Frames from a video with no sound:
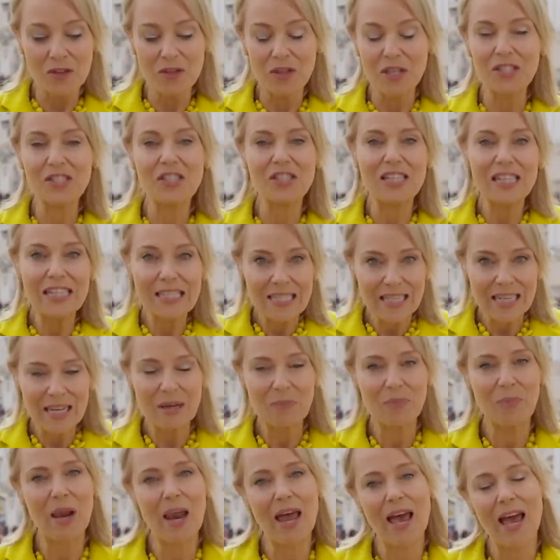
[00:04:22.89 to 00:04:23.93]
the
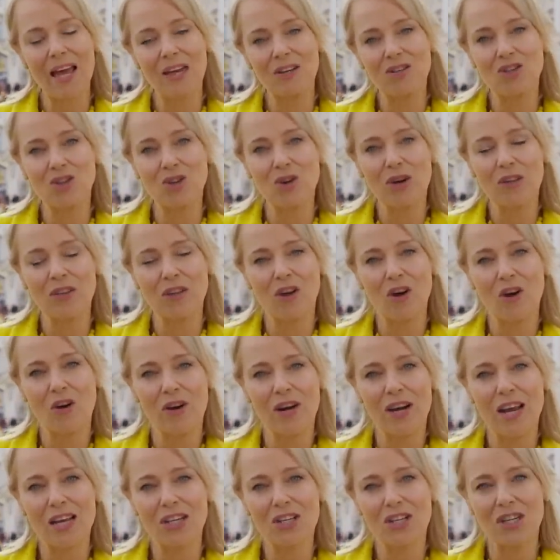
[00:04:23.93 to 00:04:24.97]
seating plan during the
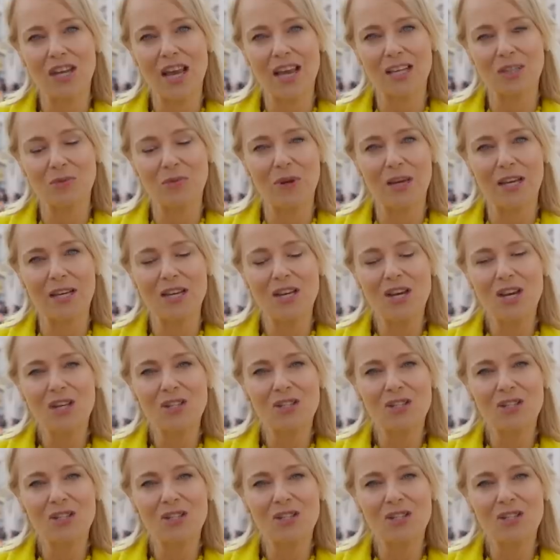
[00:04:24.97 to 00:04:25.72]
coronation has been